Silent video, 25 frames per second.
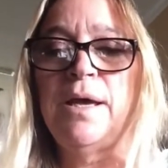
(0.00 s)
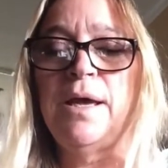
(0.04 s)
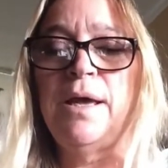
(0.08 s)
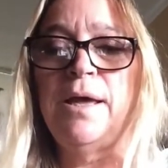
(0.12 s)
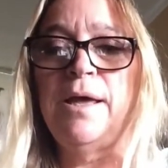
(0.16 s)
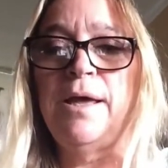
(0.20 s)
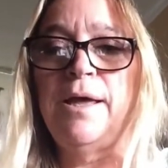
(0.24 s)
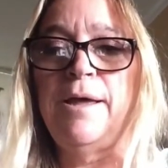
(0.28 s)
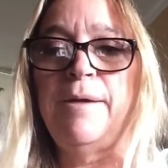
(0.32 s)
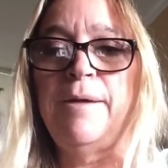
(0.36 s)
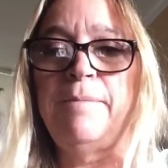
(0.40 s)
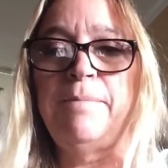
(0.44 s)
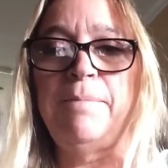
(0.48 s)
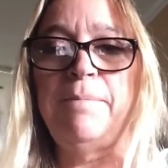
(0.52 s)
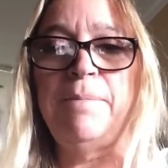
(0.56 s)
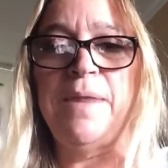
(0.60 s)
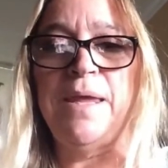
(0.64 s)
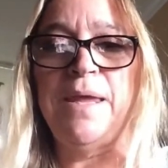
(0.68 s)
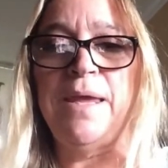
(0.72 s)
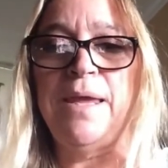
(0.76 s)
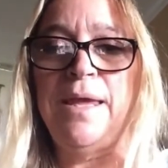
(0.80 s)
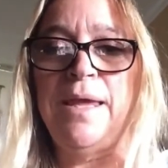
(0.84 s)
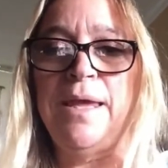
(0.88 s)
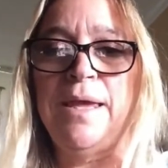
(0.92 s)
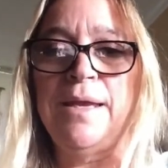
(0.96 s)

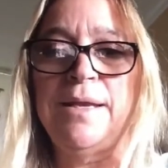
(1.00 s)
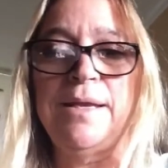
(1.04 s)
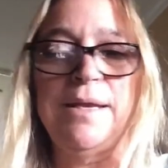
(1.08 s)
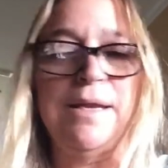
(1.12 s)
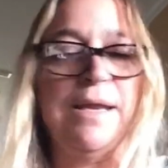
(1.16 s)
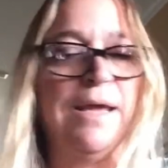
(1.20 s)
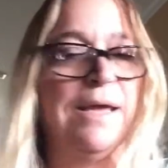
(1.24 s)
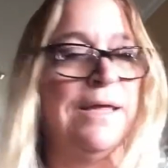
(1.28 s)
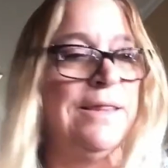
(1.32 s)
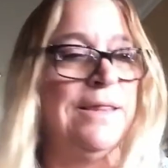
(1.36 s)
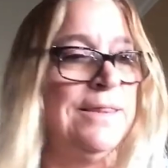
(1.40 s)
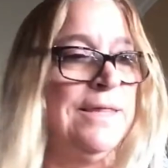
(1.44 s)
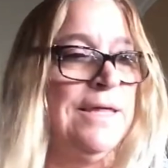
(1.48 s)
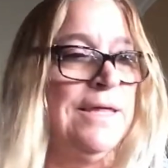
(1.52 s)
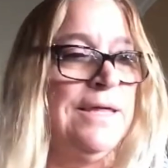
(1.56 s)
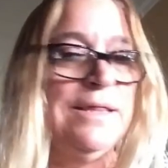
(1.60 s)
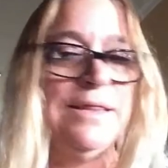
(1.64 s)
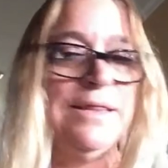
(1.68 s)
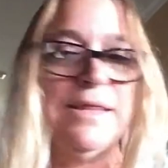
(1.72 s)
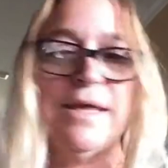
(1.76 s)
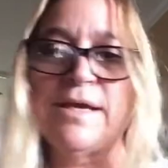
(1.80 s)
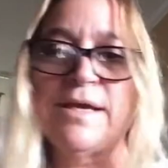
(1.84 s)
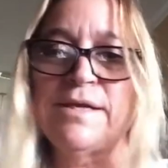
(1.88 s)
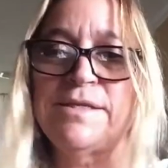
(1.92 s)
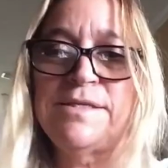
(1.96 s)
And I
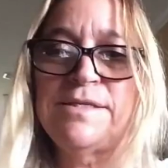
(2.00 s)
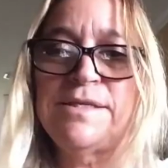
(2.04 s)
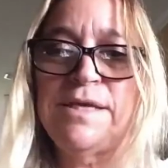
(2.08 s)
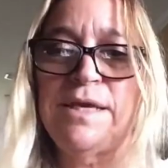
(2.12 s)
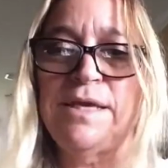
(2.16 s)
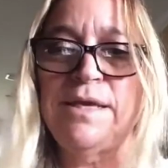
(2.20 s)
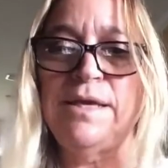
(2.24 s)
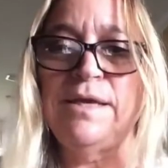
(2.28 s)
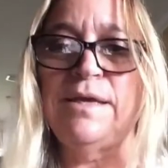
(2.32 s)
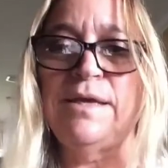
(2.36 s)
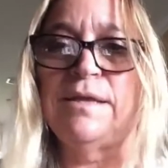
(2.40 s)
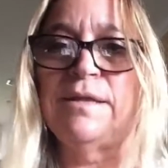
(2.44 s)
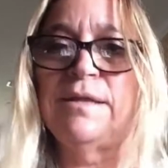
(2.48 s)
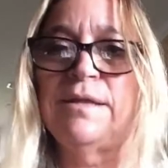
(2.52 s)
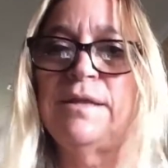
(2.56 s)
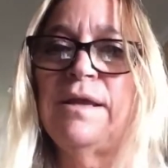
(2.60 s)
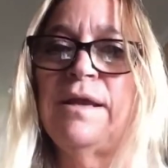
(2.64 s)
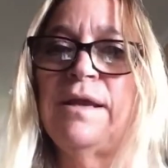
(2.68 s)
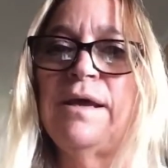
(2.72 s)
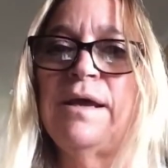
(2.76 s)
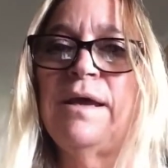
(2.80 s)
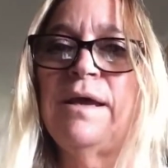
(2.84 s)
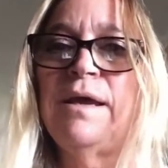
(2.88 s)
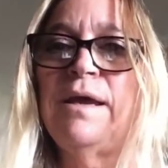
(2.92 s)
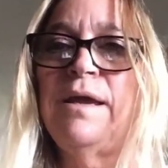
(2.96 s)
think that's it that
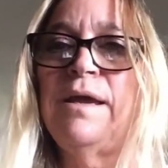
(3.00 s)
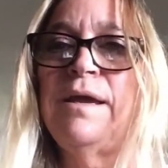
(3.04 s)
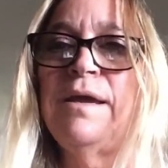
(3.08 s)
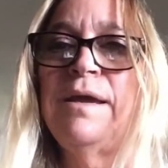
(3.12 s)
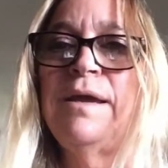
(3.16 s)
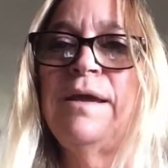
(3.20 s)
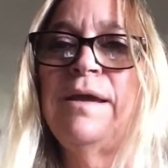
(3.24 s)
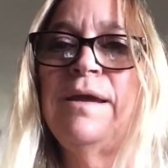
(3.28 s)
I